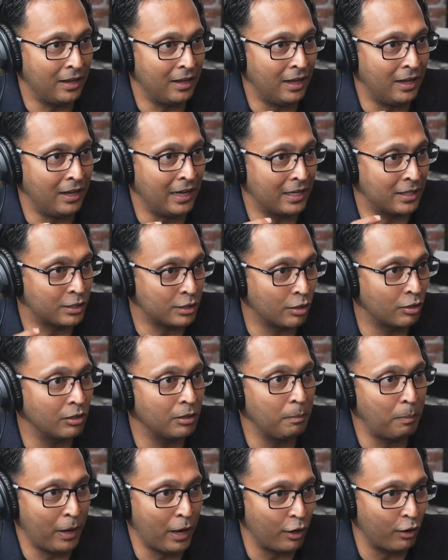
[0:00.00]
an
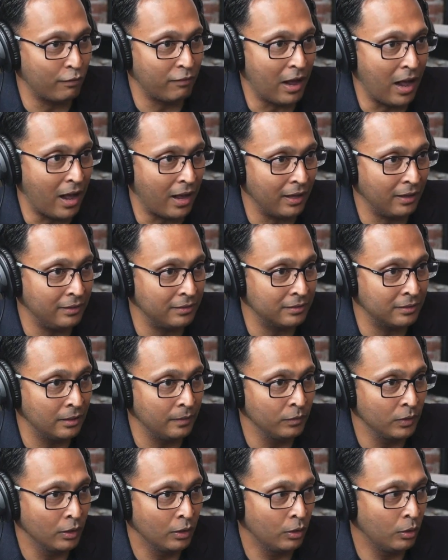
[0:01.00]
external pair of eyes
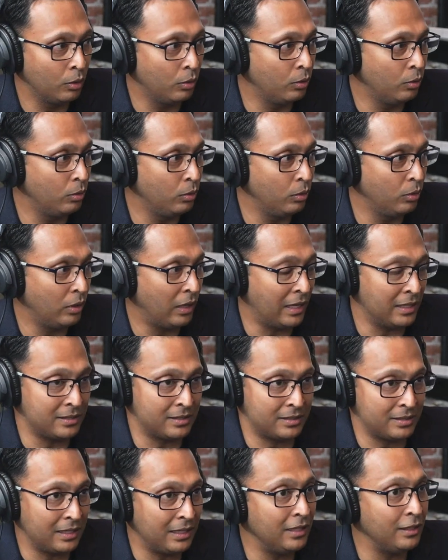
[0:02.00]
who has
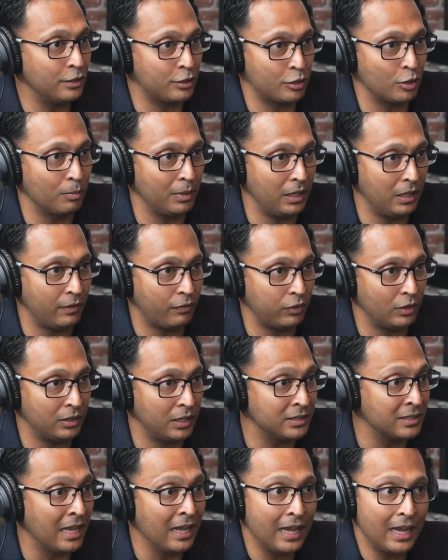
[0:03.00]
seen so many different
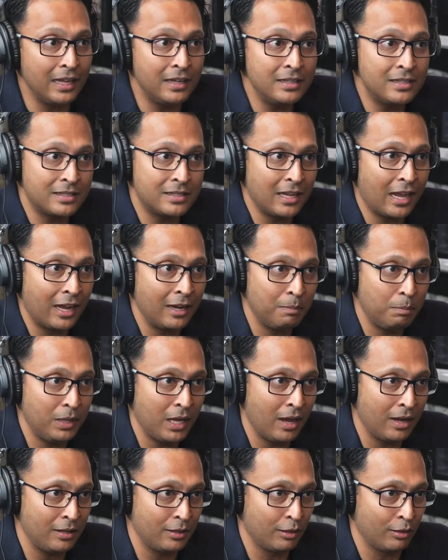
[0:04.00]
things inside
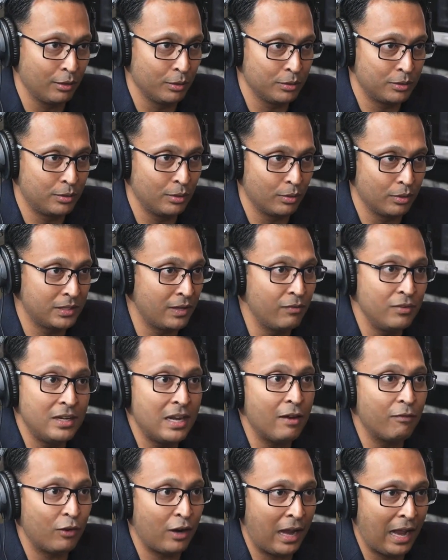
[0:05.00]
behind closed doors. They've
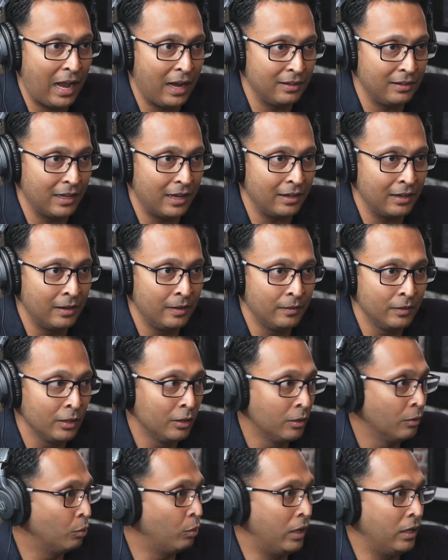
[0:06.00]
never had that.
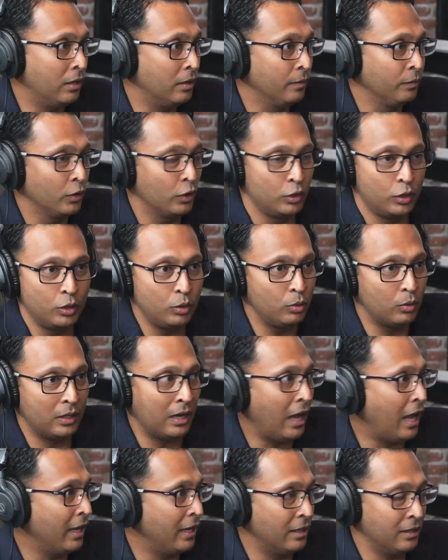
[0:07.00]
When you and
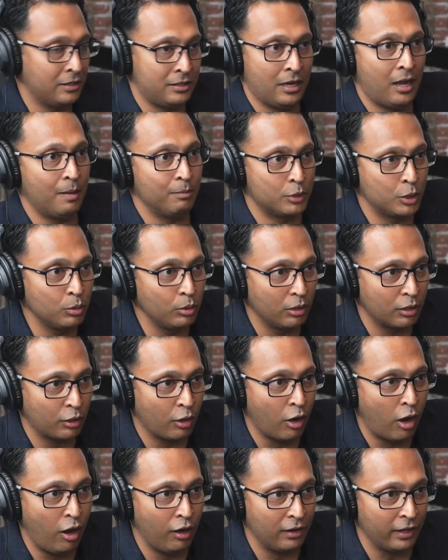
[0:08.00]
I and Tom Toole are
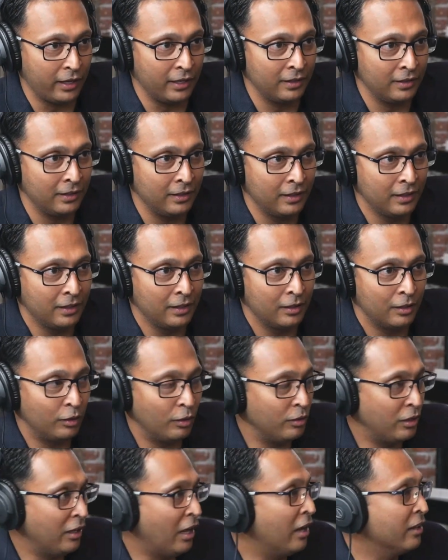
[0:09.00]
calling,
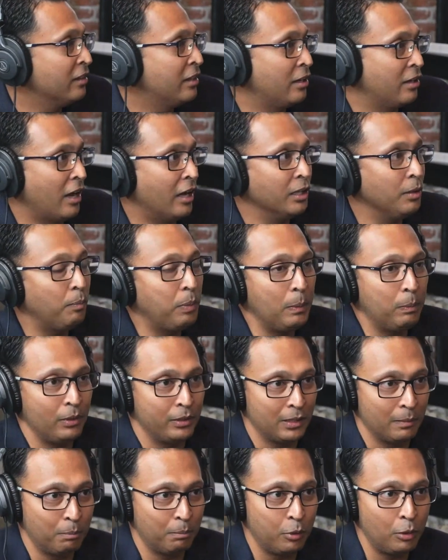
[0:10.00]
there are other people in
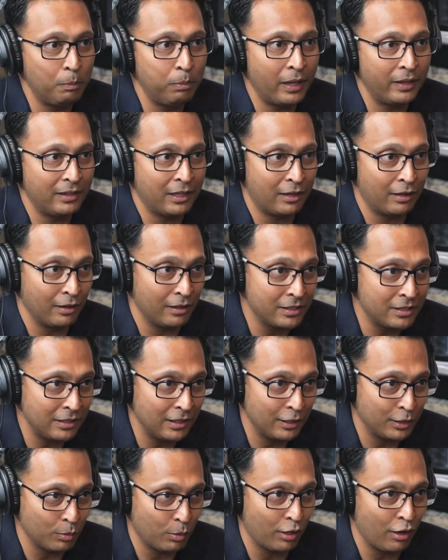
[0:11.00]
the bullpen that are
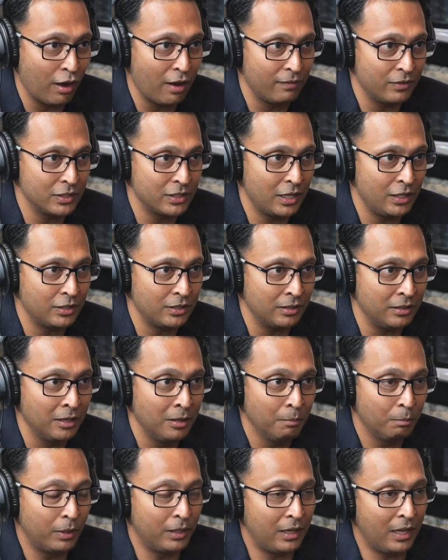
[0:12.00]
listening to our conversation.
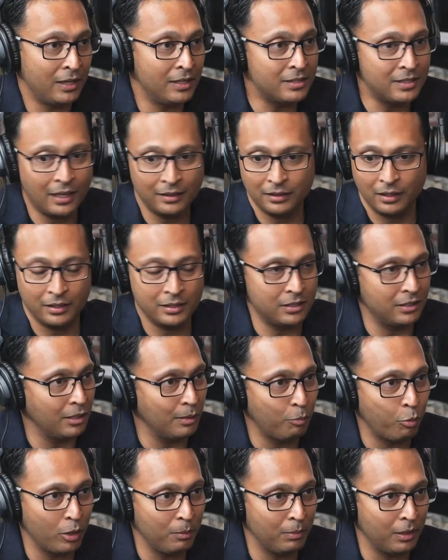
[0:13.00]
But inside the listing
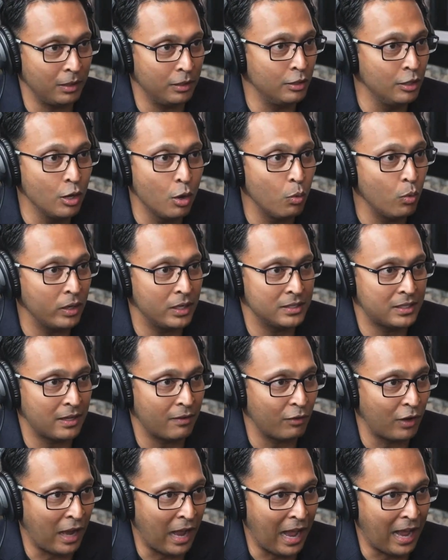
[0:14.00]
appointment, no one has
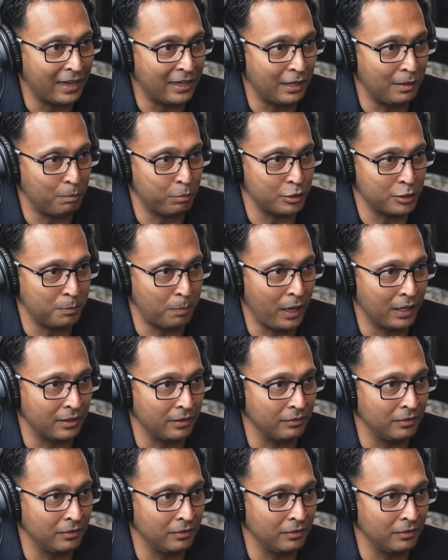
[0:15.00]
ever had any perspective.